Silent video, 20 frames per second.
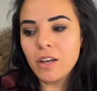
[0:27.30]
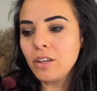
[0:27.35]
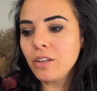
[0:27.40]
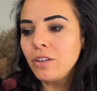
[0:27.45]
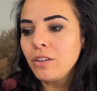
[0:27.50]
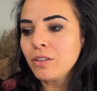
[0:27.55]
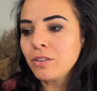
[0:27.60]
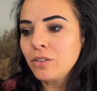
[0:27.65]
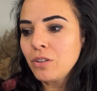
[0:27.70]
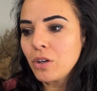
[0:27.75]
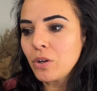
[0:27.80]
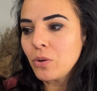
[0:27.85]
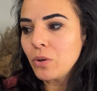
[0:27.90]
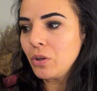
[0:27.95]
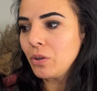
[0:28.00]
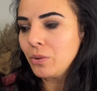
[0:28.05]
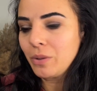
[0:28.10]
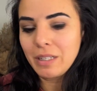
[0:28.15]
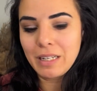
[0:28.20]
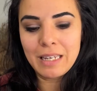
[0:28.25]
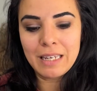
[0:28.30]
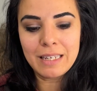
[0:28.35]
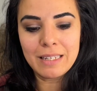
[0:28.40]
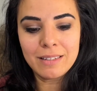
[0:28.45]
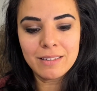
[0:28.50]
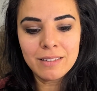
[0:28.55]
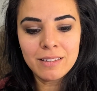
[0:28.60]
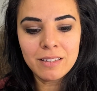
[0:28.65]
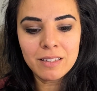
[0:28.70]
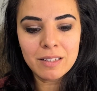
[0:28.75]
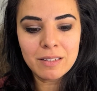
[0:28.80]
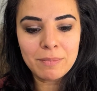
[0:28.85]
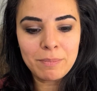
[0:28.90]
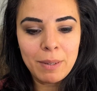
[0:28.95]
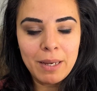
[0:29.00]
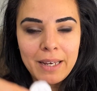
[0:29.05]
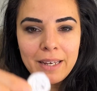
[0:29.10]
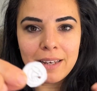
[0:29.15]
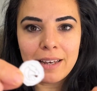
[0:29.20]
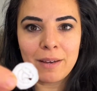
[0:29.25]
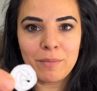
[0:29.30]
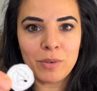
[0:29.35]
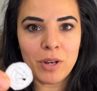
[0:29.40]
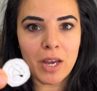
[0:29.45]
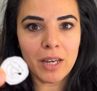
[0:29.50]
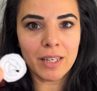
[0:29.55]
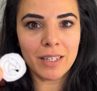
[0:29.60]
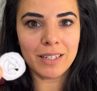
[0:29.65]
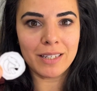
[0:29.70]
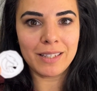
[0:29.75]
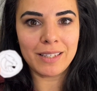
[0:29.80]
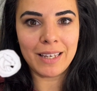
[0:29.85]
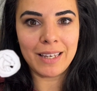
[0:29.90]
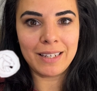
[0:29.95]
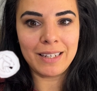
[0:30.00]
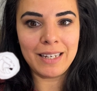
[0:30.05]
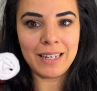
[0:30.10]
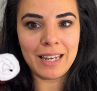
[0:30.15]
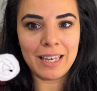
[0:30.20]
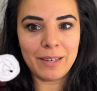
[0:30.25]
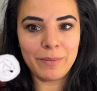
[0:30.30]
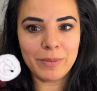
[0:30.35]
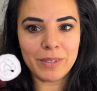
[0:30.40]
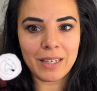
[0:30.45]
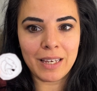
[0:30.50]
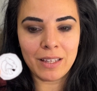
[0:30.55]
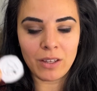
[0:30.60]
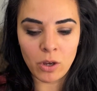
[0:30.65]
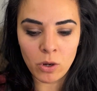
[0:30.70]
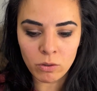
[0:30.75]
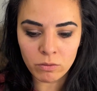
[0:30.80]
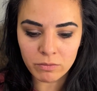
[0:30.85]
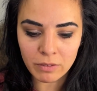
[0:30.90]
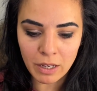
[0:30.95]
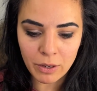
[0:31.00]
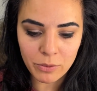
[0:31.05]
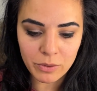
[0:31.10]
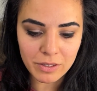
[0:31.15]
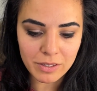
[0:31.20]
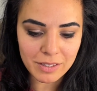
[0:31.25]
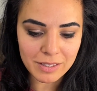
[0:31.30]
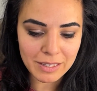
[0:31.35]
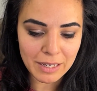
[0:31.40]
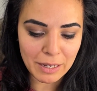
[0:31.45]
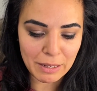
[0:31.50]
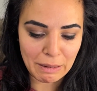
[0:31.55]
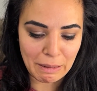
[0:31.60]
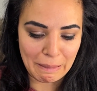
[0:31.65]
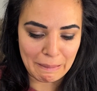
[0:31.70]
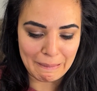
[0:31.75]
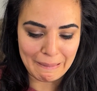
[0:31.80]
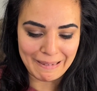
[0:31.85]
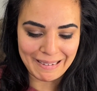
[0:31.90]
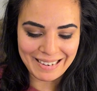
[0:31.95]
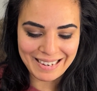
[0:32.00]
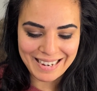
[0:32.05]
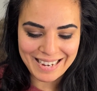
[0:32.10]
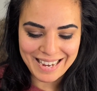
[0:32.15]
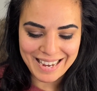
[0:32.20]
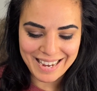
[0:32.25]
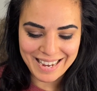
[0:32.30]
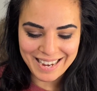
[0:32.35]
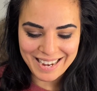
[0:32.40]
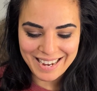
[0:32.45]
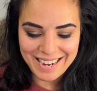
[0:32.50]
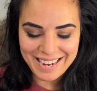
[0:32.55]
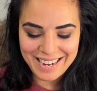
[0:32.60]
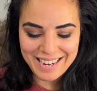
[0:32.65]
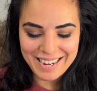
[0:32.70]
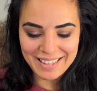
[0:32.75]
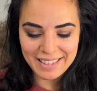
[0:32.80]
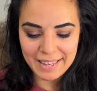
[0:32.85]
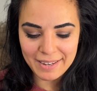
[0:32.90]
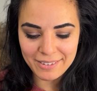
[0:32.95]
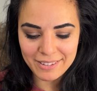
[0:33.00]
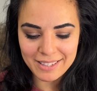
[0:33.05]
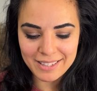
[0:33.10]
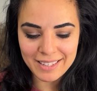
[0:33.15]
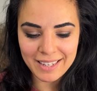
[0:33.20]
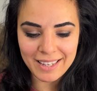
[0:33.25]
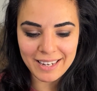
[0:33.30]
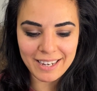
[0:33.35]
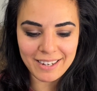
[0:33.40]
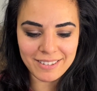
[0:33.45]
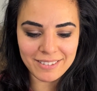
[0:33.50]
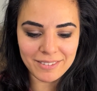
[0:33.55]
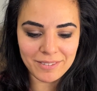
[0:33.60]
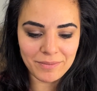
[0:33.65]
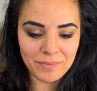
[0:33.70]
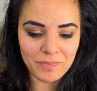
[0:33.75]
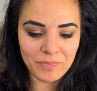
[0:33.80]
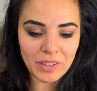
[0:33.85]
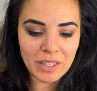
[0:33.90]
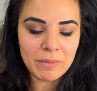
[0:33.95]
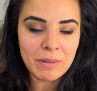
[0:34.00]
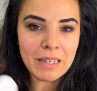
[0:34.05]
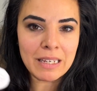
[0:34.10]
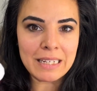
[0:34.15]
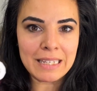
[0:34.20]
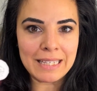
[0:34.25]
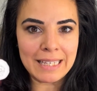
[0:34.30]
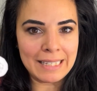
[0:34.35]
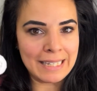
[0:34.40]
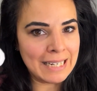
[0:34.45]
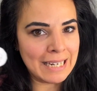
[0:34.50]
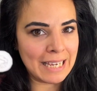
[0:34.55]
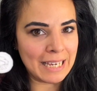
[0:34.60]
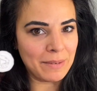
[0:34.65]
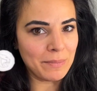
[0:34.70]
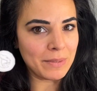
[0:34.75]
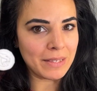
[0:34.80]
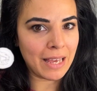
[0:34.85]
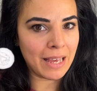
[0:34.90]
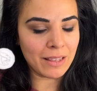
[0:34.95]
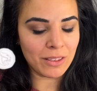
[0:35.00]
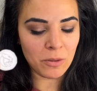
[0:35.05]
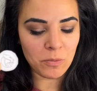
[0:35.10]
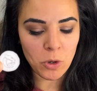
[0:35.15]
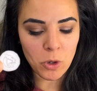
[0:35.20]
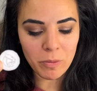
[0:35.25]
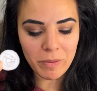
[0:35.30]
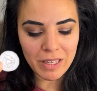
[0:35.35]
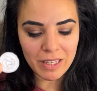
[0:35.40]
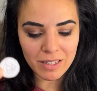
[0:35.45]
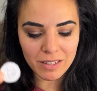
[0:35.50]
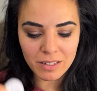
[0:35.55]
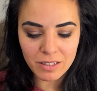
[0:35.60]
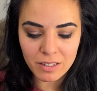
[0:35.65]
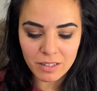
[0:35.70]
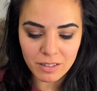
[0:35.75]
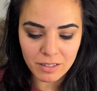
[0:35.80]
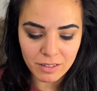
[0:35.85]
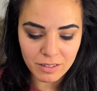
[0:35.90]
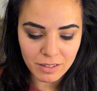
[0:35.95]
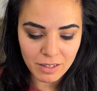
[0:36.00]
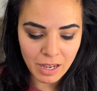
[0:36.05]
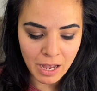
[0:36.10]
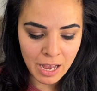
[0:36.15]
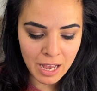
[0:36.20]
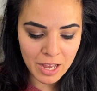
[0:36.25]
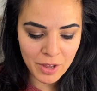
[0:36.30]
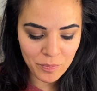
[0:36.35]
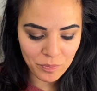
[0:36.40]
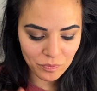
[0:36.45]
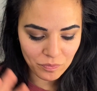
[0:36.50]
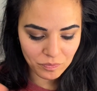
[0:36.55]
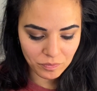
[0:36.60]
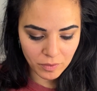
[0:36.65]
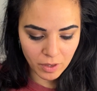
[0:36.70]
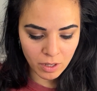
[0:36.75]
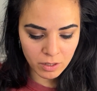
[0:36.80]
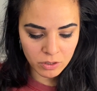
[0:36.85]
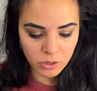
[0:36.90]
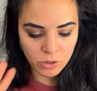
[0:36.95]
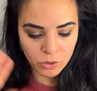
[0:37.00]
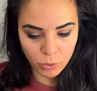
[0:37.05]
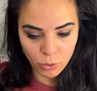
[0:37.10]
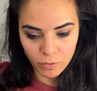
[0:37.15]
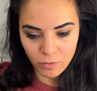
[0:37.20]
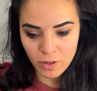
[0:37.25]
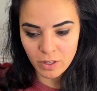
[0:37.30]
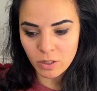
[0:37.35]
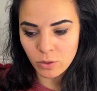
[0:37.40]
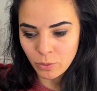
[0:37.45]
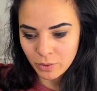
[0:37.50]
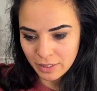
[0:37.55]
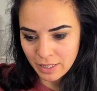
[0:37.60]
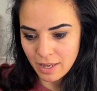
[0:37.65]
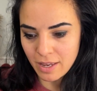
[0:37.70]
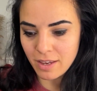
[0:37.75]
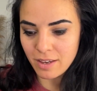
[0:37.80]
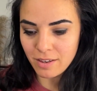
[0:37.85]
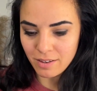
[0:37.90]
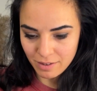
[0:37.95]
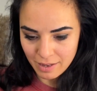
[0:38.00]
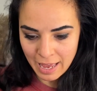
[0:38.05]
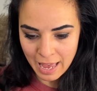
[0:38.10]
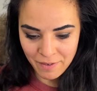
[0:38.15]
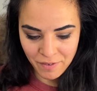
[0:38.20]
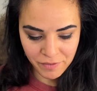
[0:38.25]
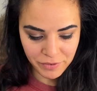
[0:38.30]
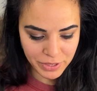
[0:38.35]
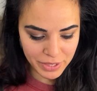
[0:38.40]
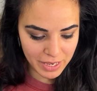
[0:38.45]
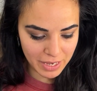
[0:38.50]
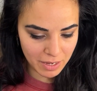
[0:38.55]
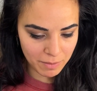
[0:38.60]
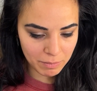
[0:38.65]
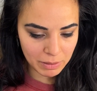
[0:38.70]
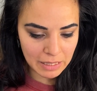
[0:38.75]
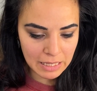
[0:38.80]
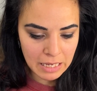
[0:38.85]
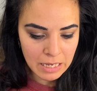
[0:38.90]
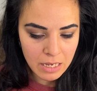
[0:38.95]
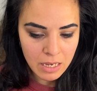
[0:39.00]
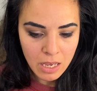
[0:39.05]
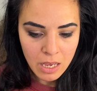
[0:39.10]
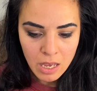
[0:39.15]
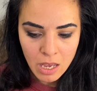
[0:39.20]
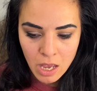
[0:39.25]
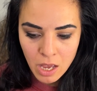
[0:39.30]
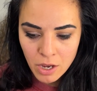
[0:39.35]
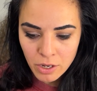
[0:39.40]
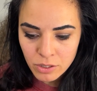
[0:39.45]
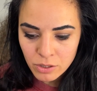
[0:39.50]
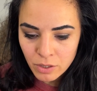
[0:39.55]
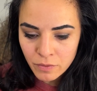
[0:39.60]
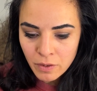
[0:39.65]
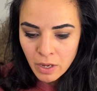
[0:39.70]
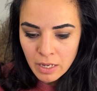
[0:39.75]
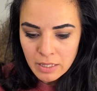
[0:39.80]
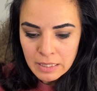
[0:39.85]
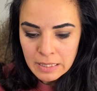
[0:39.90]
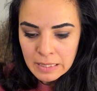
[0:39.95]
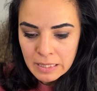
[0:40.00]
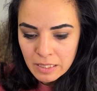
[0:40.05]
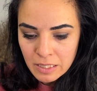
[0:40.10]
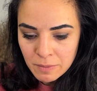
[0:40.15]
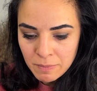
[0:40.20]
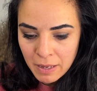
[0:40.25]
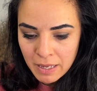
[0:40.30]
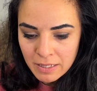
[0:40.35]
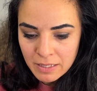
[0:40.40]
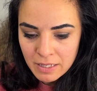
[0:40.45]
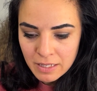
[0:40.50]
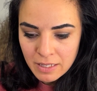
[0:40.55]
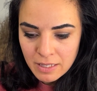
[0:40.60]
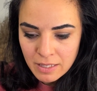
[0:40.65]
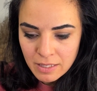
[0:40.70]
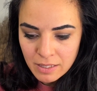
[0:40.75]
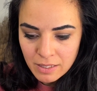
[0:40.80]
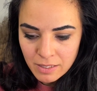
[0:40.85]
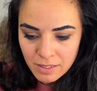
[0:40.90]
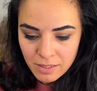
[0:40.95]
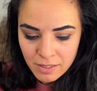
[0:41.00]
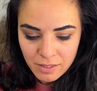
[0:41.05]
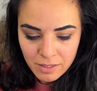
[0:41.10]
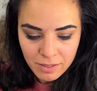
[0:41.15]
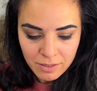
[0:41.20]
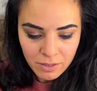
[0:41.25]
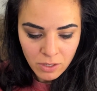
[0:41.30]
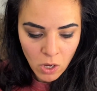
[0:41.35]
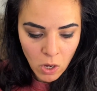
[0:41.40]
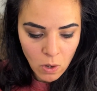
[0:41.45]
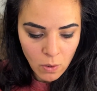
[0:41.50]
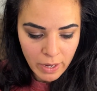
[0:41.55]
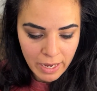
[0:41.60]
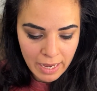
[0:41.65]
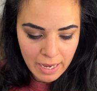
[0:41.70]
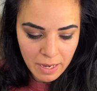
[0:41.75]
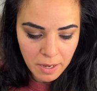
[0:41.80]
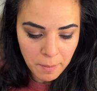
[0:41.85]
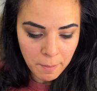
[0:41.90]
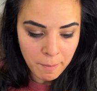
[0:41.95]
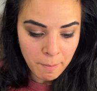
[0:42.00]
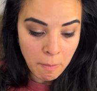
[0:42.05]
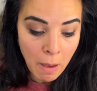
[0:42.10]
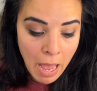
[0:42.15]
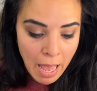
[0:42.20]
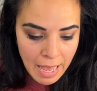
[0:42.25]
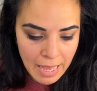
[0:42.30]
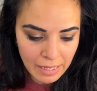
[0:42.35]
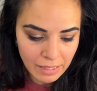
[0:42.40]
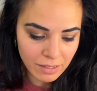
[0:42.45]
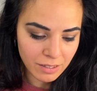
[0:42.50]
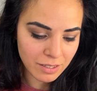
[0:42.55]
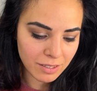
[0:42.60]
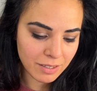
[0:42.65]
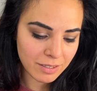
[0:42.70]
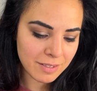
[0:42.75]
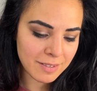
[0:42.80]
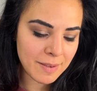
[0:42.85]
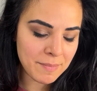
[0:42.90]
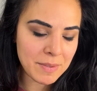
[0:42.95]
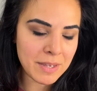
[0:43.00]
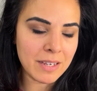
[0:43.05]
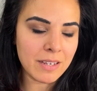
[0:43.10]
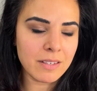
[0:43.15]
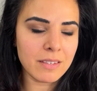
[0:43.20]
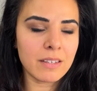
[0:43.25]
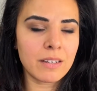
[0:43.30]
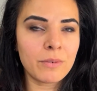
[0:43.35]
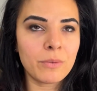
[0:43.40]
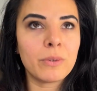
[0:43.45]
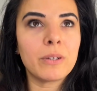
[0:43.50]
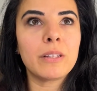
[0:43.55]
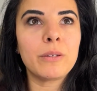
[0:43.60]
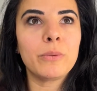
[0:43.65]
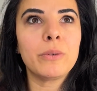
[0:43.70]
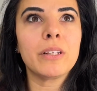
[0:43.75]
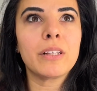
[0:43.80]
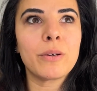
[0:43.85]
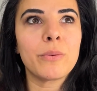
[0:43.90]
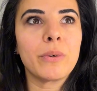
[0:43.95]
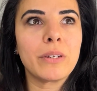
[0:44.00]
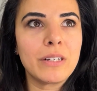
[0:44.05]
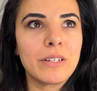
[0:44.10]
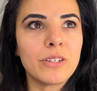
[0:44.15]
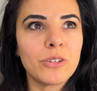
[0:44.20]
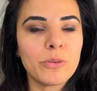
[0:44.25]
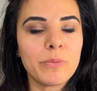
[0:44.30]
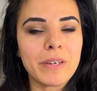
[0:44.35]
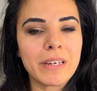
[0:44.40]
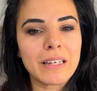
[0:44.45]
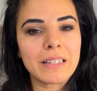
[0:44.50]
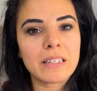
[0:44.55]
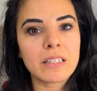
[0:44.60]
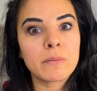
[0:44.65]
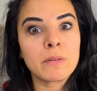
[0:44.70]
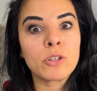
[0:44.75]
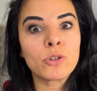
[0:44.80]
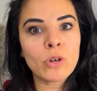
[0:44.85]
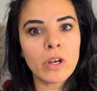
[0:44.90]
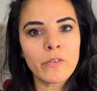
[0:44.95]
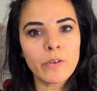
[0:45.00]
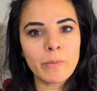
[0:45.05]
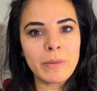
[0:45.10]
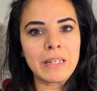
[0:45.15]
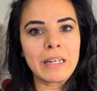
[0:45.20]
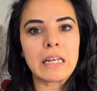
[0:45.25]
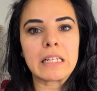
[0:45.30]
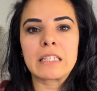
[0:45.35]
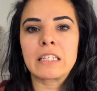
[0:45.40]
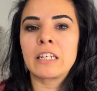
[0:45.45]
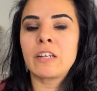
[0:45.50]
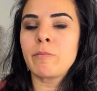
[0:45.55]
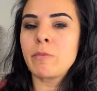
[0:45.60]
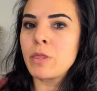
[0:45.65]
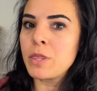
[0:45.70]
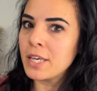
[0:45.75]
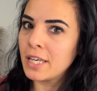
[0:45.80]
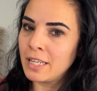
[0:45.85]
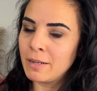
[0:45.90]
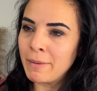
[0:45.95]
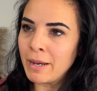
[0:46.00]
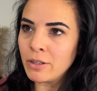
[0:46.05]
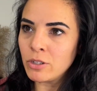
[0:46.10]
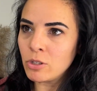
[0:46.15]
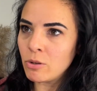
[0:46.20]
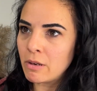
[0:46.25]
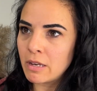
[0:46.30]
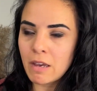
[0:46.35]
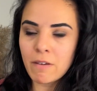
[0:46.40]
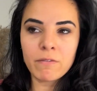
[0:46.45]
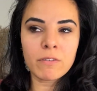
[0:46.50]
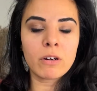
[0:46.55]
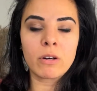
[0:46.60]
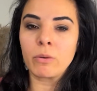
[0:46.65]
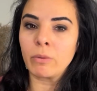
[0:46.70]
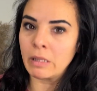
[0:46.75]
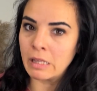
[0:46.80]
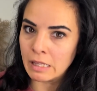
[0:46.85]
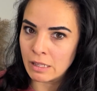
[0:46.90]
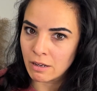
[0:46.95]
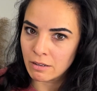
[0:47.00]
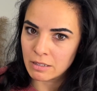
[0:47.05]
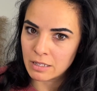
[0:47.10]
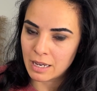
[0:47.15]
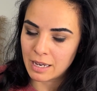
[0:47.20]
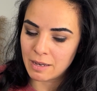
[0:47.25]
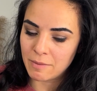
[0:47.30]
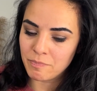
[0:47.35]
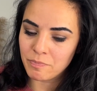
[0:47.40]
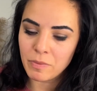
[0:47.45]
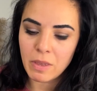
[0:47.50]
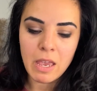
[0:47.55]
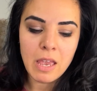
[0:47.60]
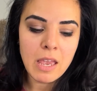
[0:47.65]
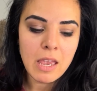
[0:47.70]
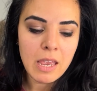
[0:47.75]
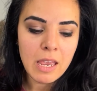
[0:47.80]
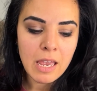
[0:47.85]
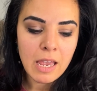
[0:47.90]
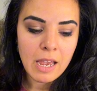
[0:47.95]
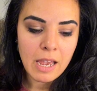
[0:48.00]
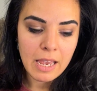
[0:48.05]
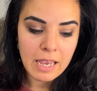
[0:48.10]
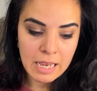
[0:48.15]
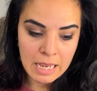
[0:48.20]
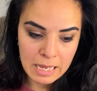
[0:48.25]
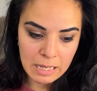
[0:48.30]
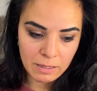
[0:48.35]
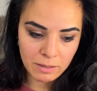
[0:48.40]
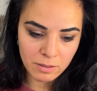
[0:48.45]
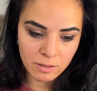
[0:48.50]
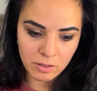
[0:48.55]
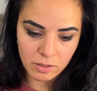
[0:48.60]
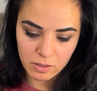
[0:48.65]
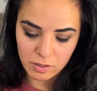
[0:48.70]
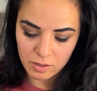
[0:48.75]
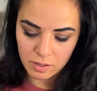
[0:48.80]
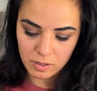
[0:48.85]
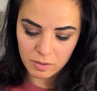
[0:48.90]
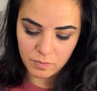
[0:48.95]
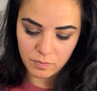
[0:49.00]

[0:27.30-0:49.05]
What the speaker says: you'll know who it is, but I'm not going to say any names. Oh, that one's cut off. That one's cut out. I'm not going to say any names at the moment. I'll do the reveal when I have everything complete. So I've got 6 pendants going, but something else that I really, really want to do because it's been driving me nuts and I've been thinking about doing it for a really long time is